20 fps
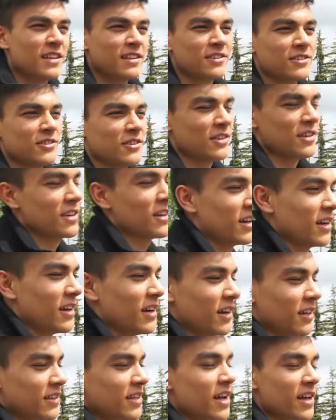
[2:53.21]
to the
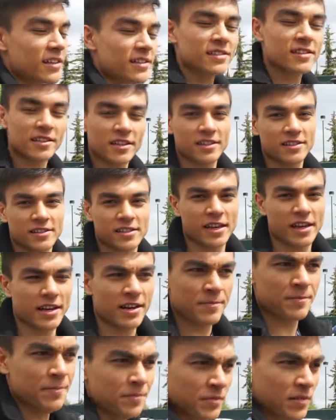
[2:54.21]
uh, desk. They said
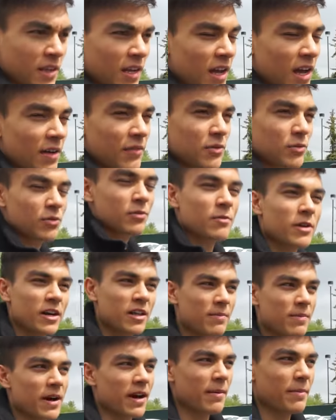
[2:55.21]
they can have the room
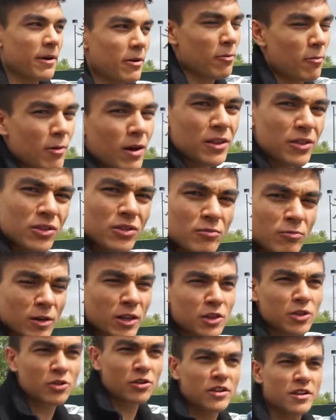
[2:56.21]
ready by about 1,
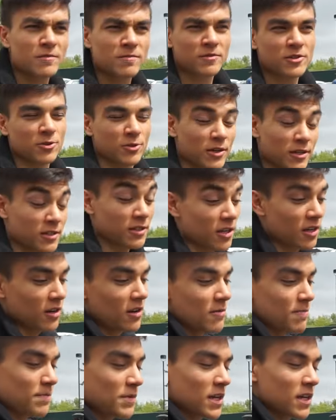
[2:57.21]
thirty. So that's good
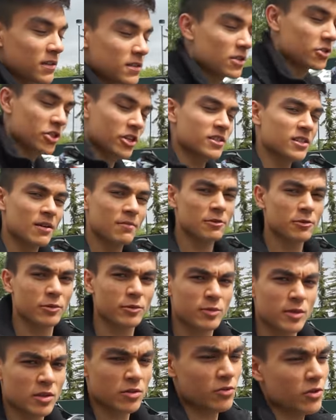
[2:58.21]
because our check time was
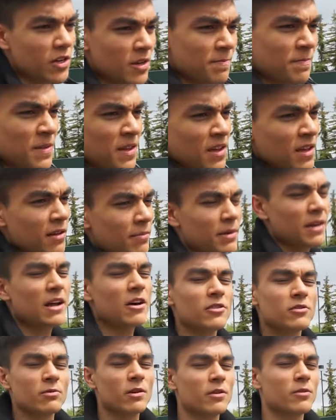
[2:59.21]
supposed to be 3, but
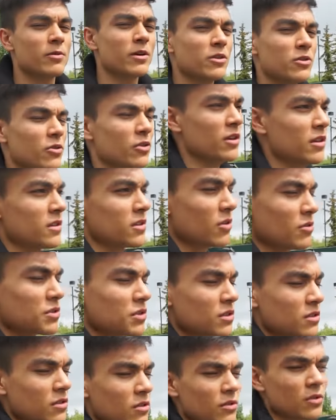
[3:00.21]
now it's 1 or 1.30. It's always
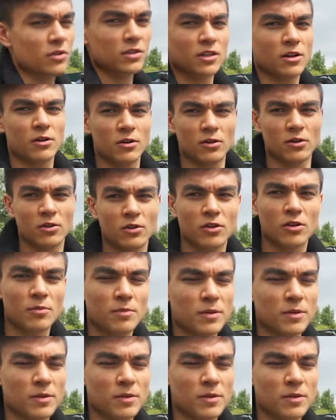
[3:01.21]
good to go to a hotel earlier